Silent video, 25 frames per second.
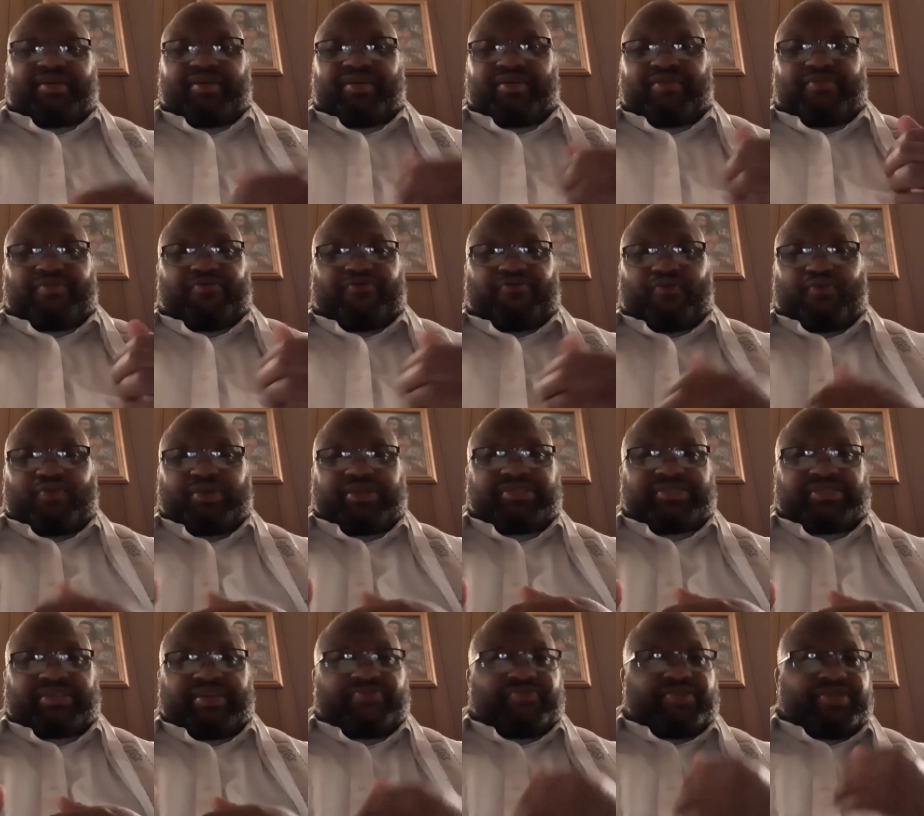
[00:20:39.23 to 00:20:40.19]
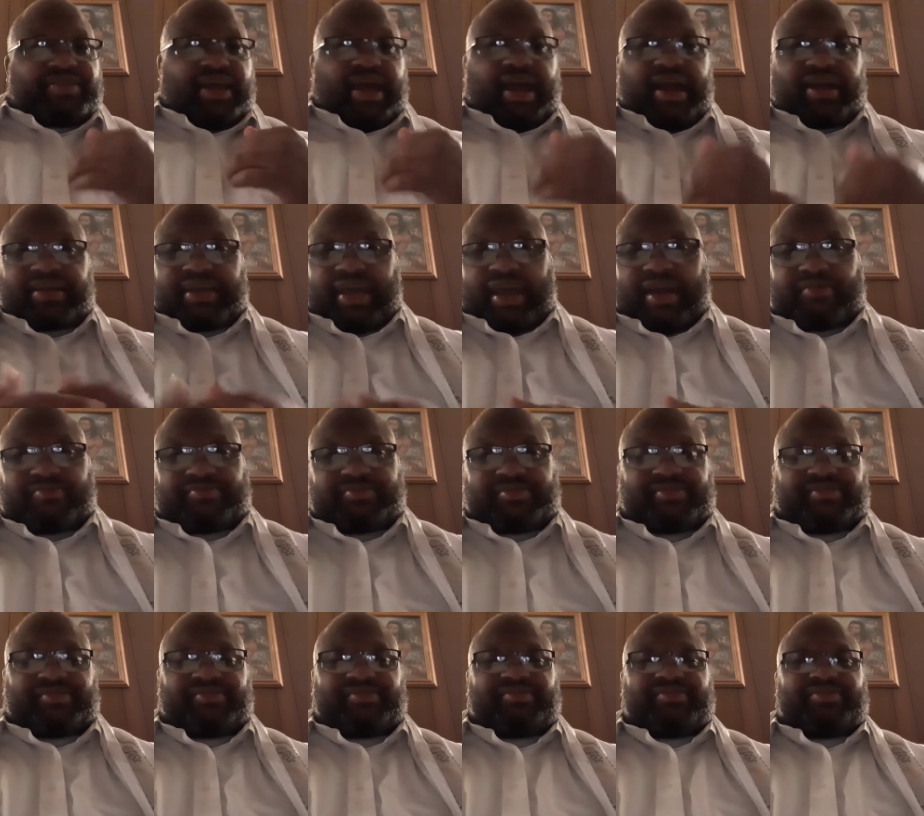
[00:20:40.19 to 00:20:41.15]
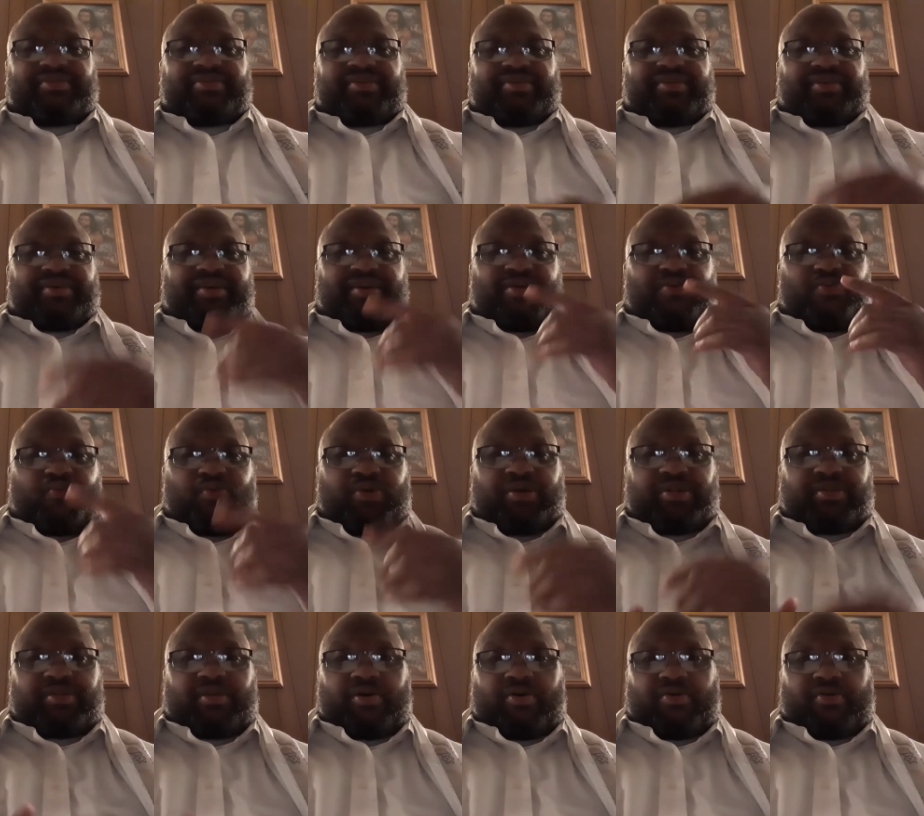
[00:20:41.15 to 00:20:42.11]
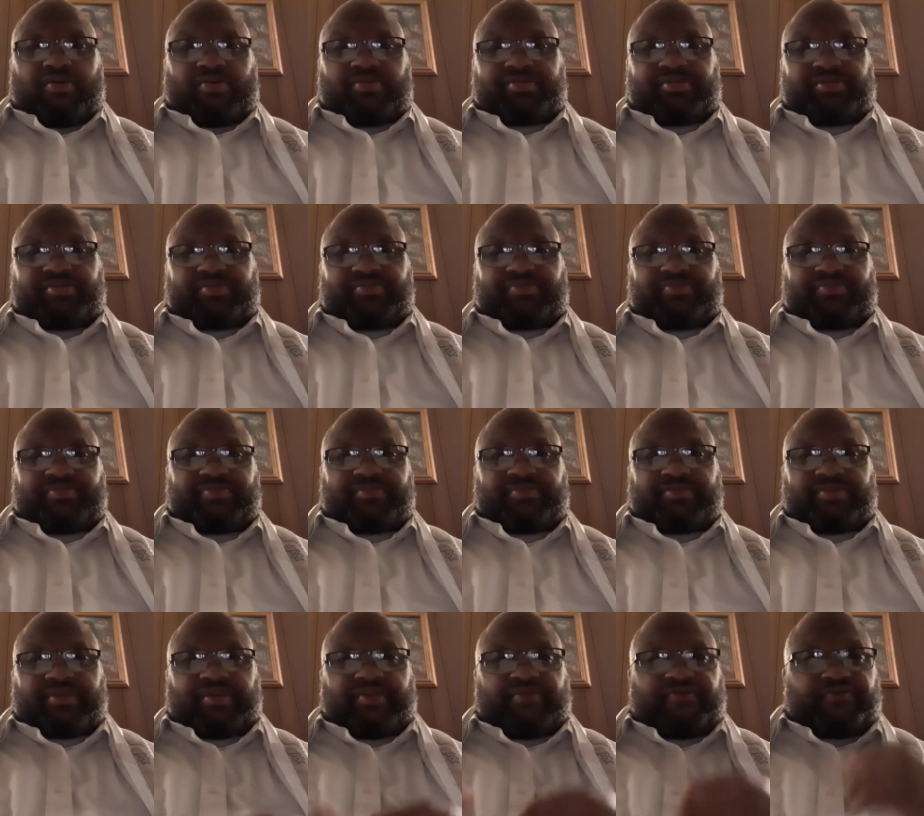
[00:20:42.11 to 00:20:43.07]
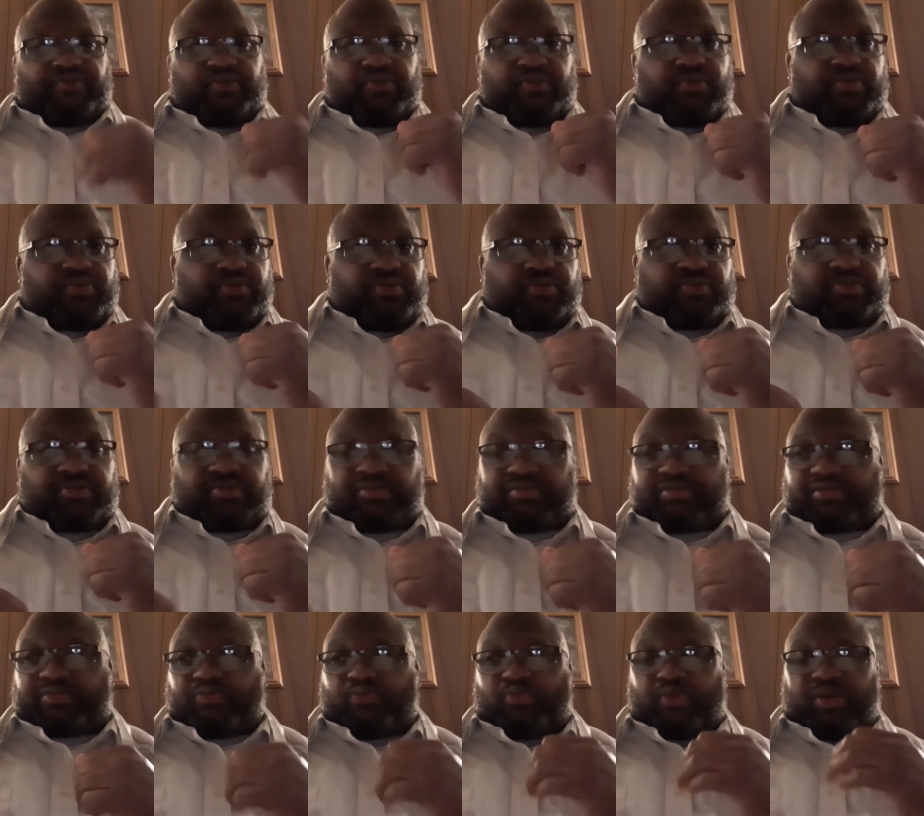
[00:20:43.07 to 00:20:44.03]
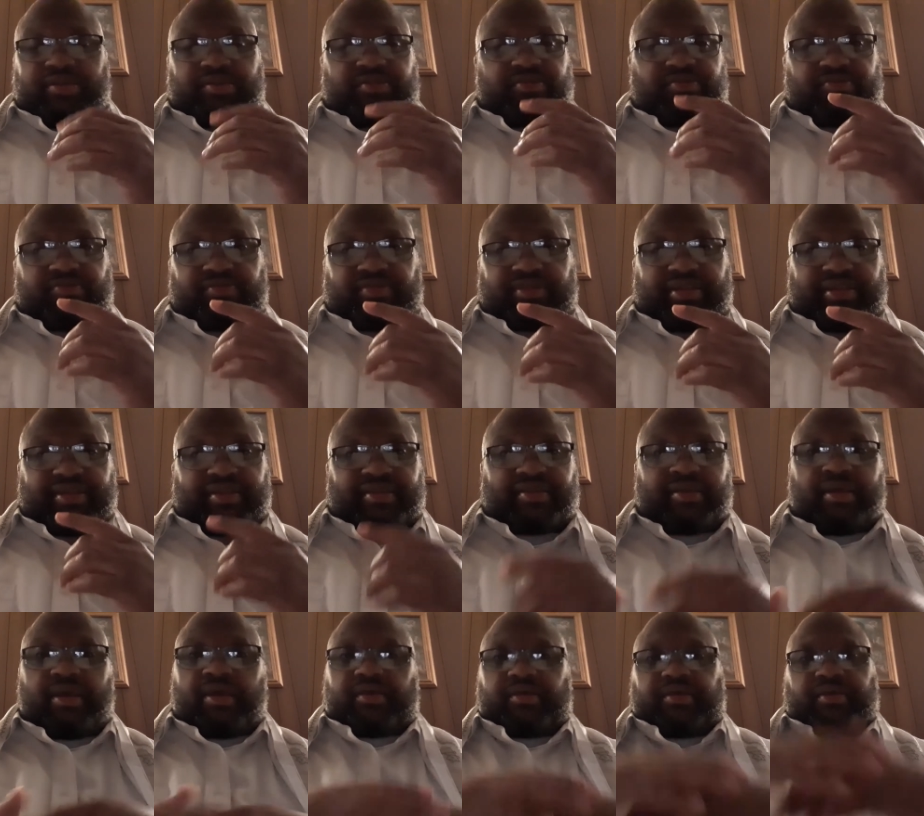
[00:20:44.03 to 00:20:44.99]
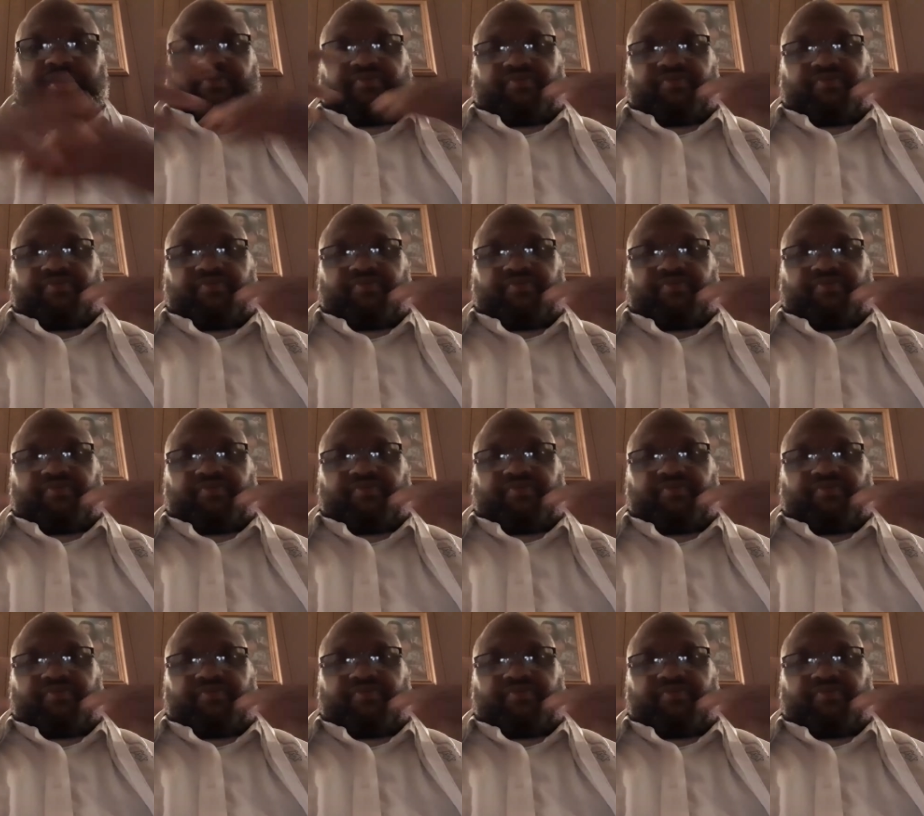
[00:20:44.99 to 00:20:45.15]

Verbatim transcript: and 47 knockouts and one loss. If you lose to one little thing, get